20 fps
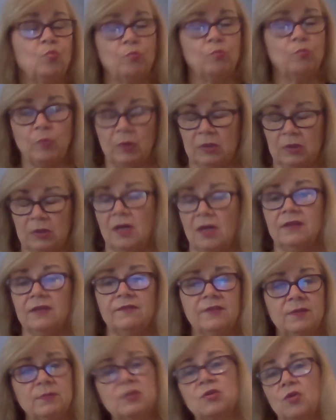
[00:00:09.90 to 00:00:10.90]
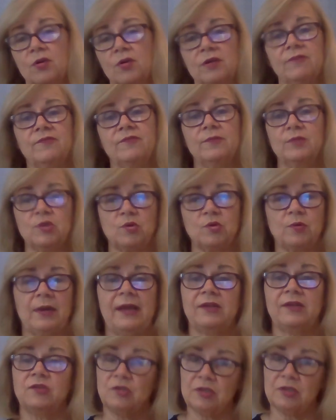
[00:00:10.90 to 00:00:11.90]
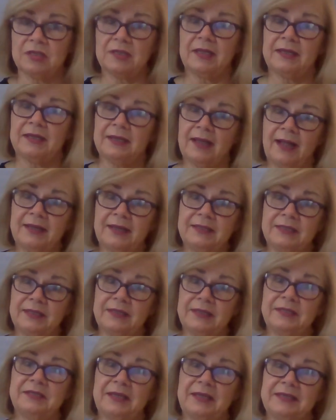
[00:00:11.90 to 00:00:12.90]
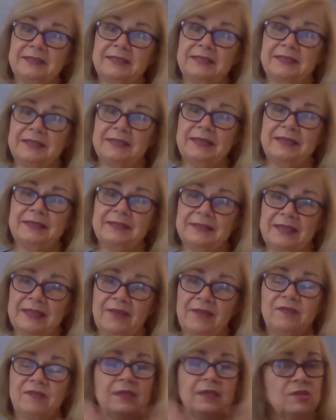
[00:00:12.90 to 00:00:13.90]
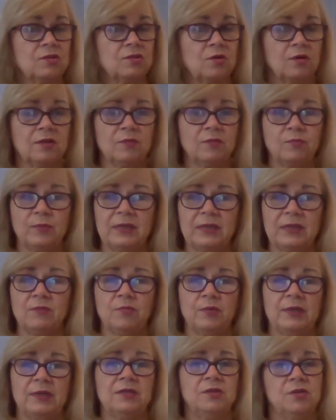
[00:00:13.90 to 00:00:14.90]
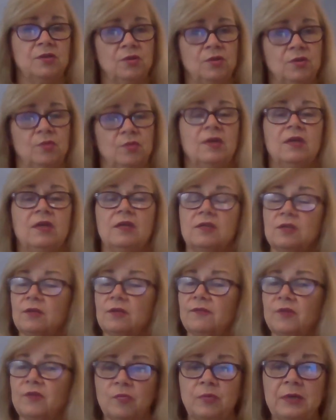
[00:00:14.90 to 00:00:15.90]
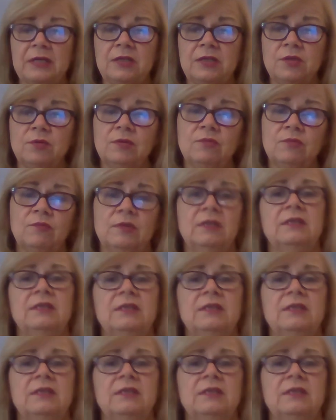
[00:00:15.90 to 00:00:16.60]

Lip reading: a lot of them started from scratch, just like I did in 1987. They started being brand new. So if you're brand new in real